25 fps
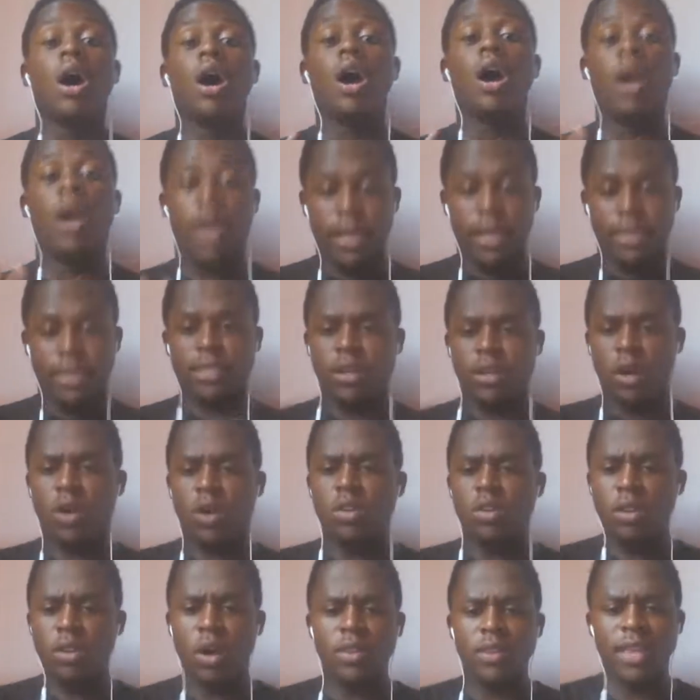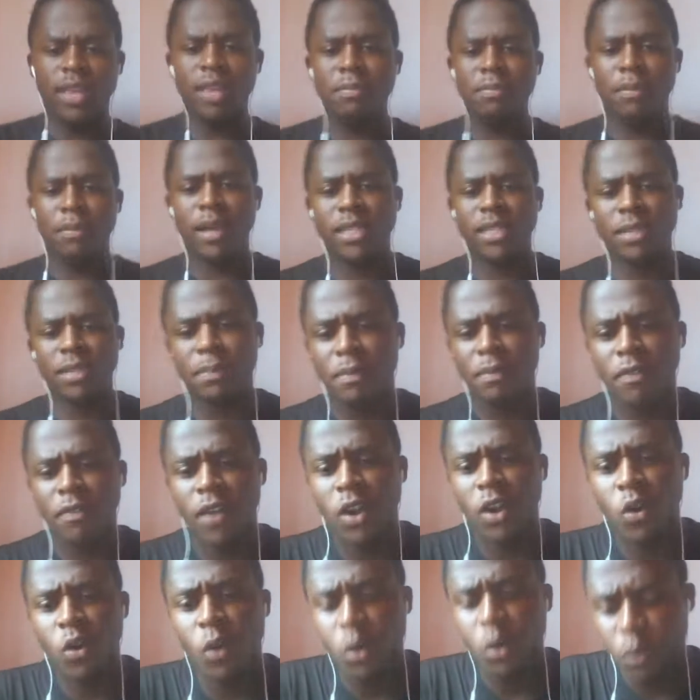And on that matter, before
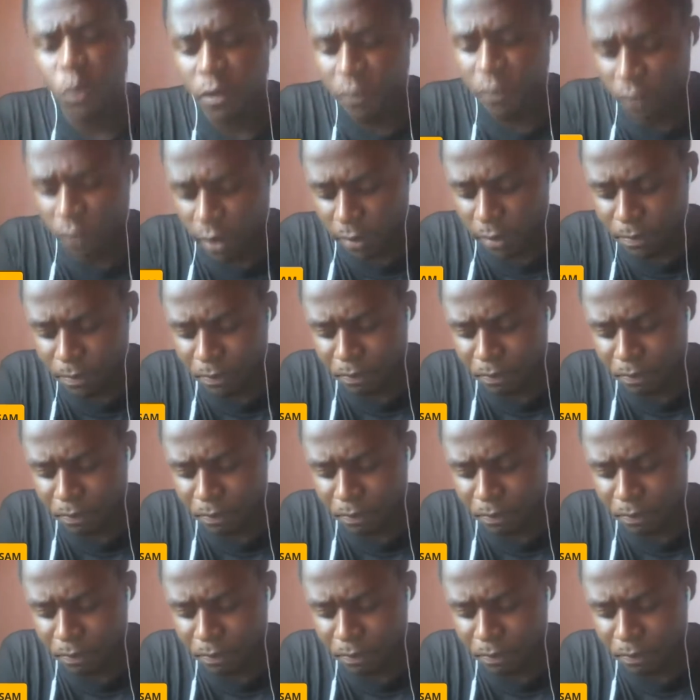going with far,